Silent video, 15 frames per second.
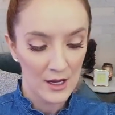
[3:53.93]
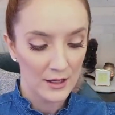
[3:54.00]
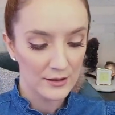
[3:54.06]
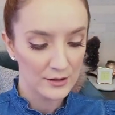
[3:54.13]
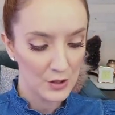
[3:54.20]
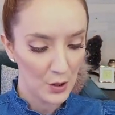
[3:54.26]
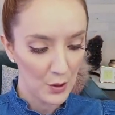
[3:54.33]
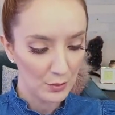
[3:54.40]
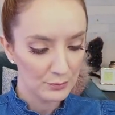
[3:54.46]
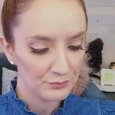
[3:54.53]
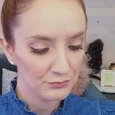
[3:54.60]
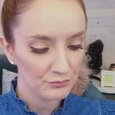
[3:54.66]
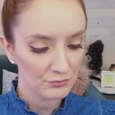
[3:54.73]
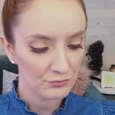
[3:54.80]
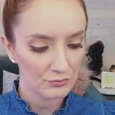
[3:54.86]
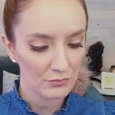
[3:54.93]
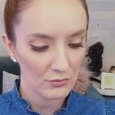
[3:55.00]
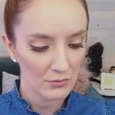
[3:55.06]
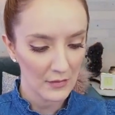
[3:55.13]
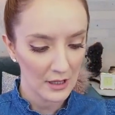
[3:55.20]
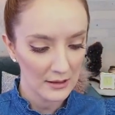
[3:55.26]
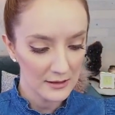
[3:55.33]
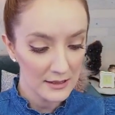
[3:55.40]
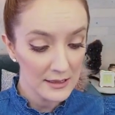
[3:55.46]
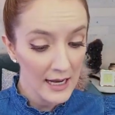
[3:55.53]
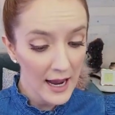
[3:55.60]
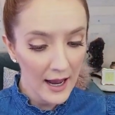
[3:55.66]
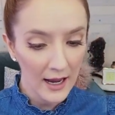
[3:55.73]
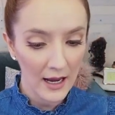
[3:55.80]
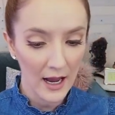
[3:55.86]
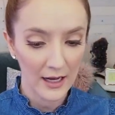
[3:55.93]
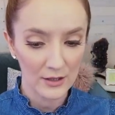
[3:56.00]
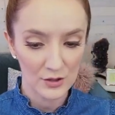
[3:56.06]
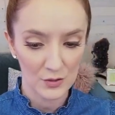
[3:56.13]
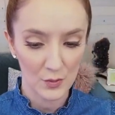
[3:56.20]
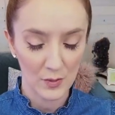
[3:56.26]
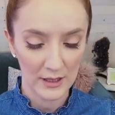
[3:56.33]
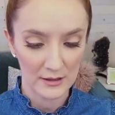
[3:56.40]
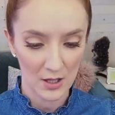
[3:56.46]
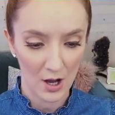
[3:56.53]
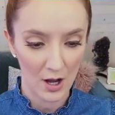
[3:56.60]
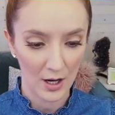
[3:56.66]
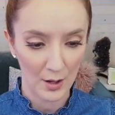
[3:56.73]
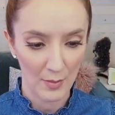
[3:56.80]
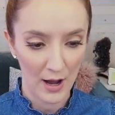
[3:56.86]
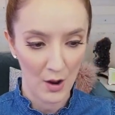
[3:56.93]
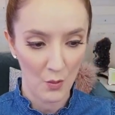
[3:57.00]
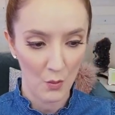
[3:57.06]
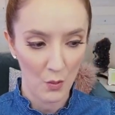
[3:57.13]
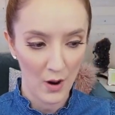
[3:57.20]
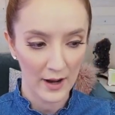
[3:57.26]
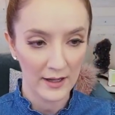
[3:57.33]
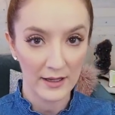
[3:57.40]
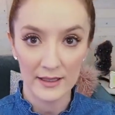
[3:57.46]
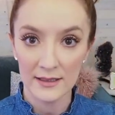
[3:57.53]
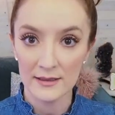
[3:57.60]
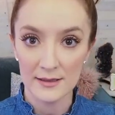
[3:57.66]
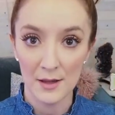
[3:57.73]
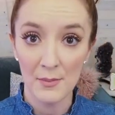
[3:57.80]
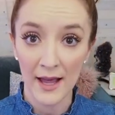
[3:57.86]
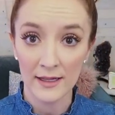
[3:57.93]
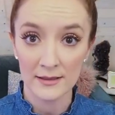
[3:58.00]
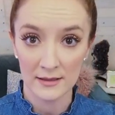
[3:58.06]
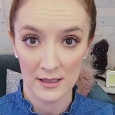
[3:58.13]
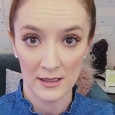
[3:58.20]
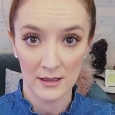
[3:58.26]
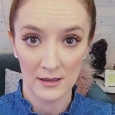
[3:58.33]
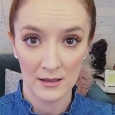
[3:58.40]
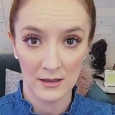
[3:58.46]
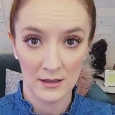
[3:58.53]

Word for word: So today I just want to talk about what is the medicine,